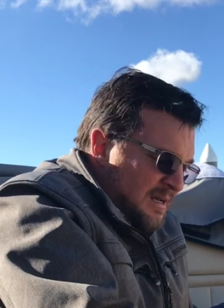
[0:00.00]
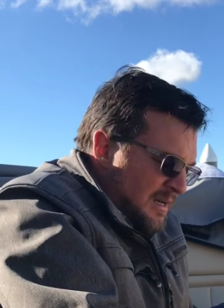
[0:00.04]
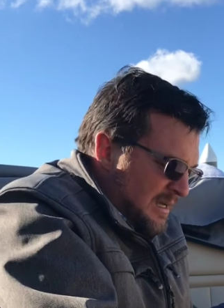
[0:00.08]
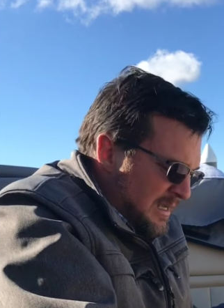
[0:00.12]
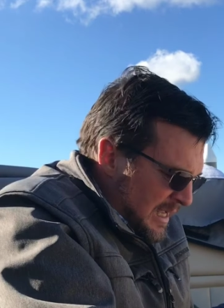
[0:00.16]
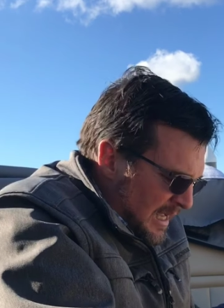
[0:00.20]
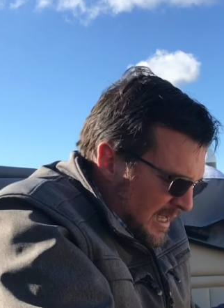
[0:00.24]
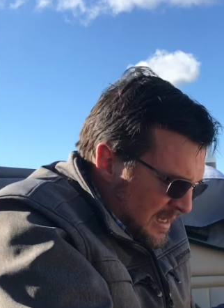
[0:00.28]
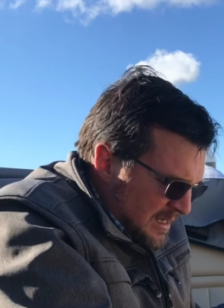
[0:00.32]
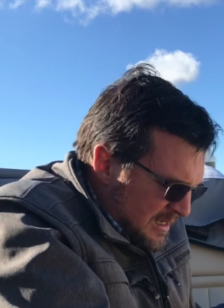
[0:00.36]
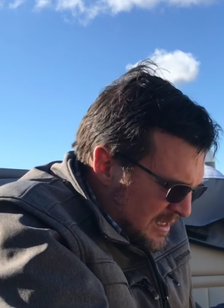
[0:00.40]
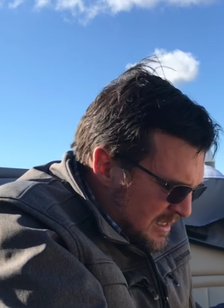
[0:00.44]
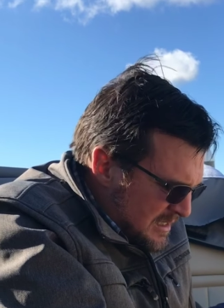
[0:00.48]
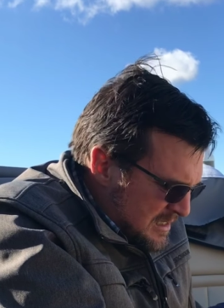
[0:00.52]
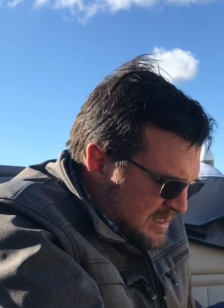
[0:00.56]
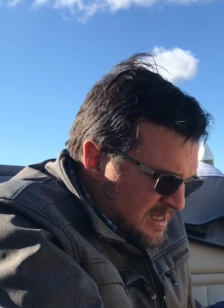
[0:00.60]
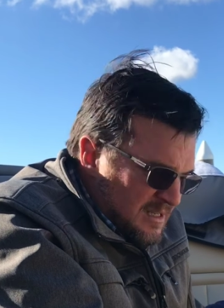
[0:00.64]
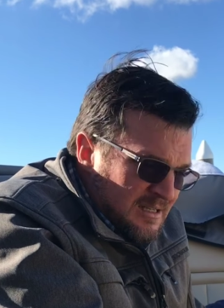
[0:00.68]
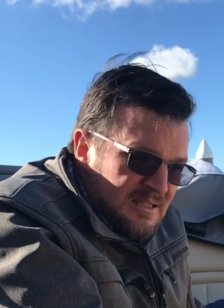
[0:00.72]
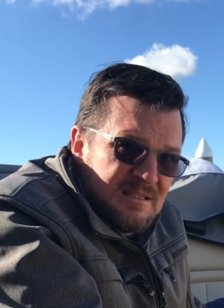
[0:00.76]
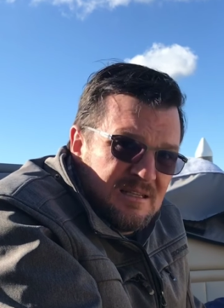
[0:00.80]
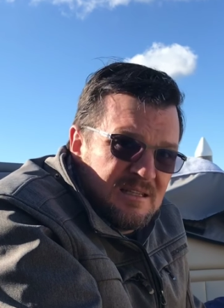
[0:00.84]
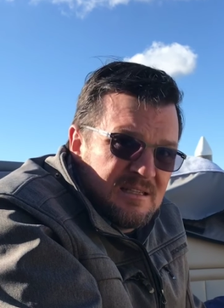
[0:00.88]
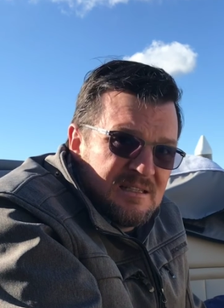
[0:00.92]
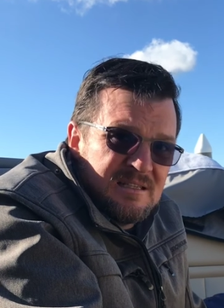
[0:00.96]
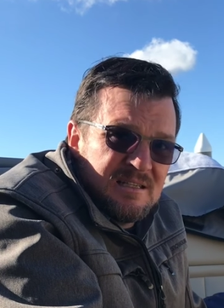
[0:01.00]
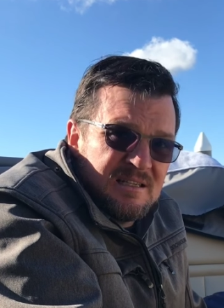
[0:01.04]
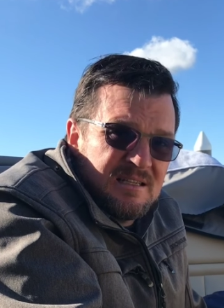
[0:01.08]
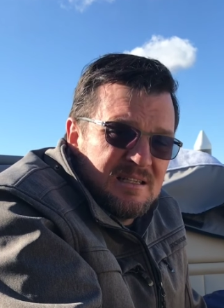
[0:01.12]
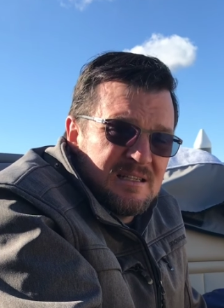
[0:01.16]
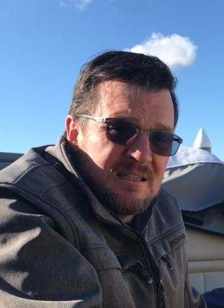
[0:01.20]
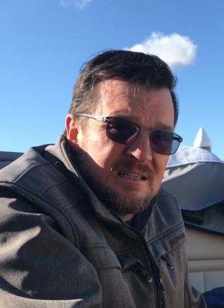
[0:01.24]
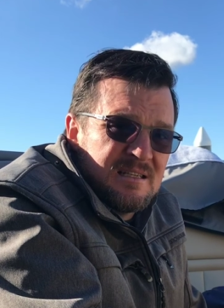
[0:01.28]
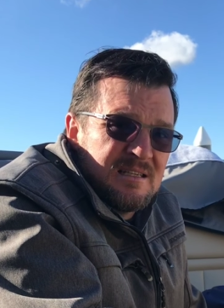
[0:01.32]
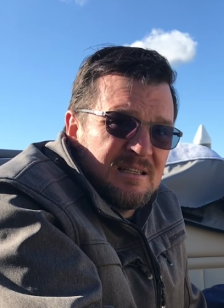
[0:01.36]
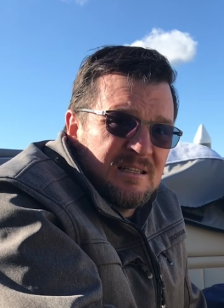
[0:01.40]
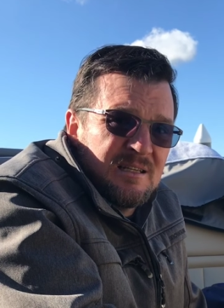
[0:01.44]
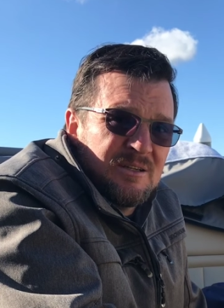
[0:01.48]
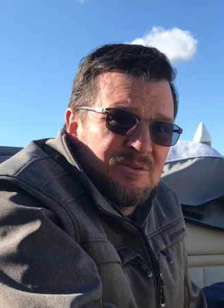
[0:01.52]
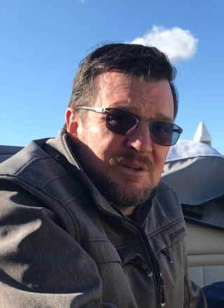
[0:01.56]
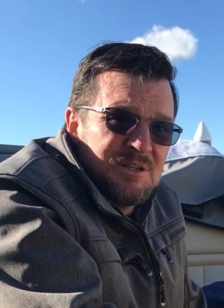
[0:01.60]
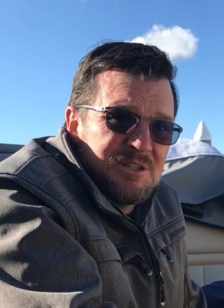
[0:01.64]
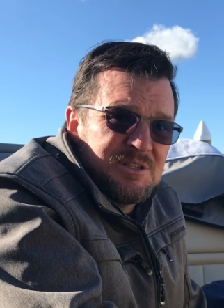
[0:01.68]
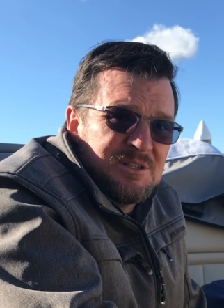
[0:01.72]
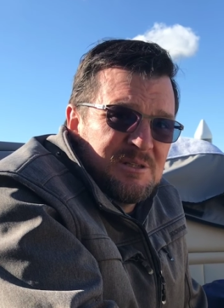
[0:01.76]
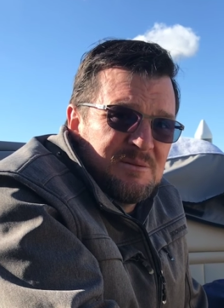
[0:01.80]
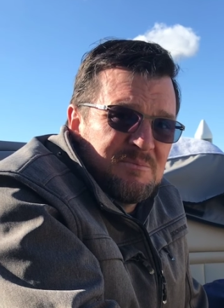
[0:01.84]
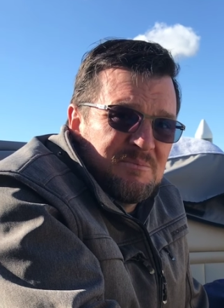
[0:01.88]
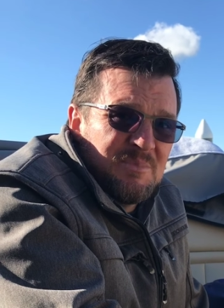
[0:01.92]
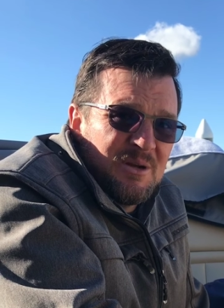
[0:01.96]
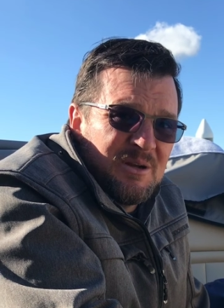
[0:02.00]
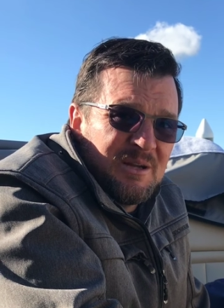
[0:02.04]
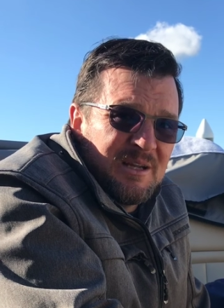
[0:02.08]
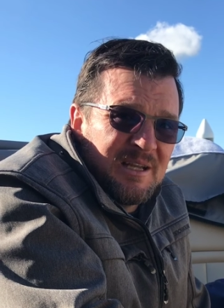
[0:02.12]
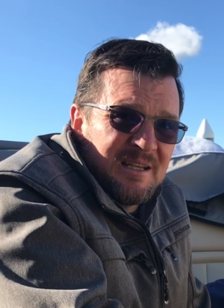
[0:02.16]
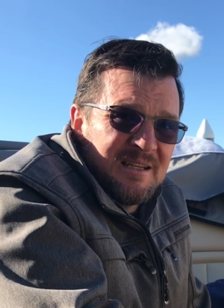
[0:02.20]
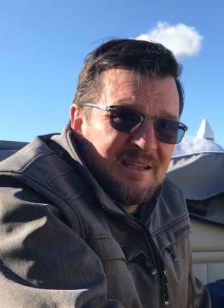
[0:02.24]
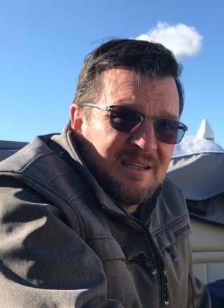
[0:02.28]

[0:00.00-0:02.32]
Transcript: Okay, no, there's no such thing as a silly question in boating.